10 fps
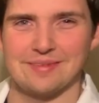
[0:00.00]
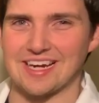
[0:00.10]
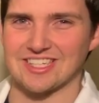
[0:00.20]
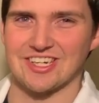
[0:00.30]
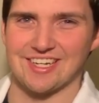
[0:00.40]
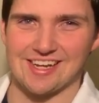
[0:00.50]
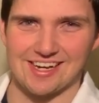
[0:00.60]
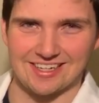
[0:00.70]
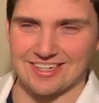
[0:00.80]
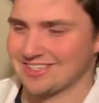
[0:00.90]
back to
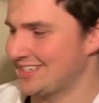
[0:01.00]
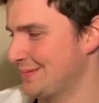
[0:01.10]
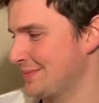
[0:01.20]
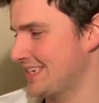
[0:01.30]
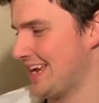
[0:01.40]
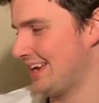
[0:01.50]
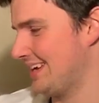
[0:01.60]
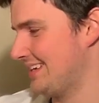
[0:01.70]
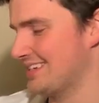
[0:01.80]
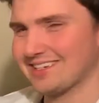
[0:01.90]
Kinetic Customs,
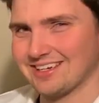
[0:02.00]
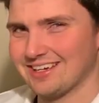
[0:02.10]
and